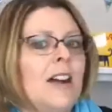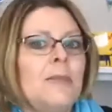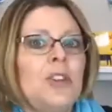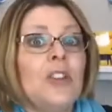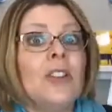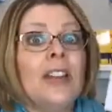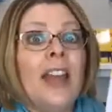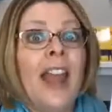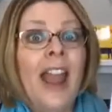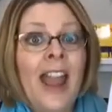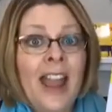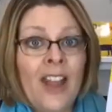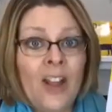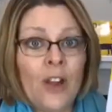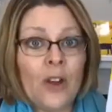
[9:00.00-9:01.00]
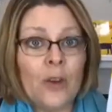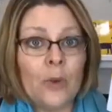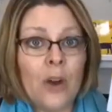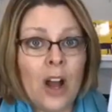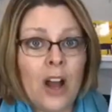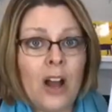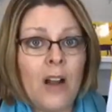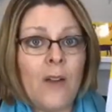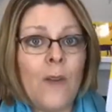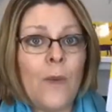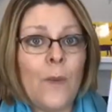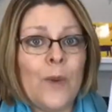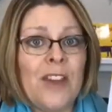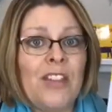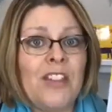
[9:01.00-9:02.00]
You can't go
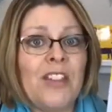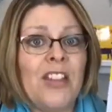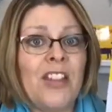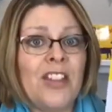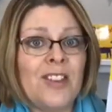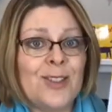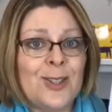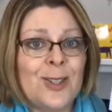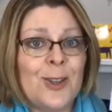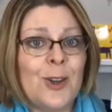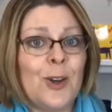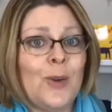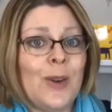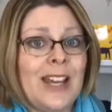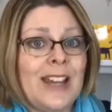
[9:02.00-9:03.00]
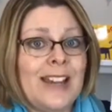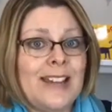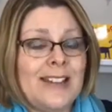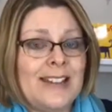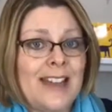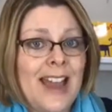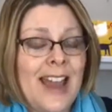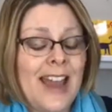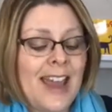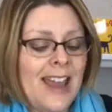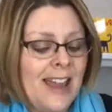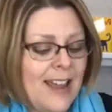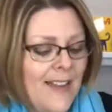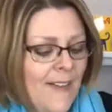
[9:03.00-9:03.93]
wrong with The Snowy Day.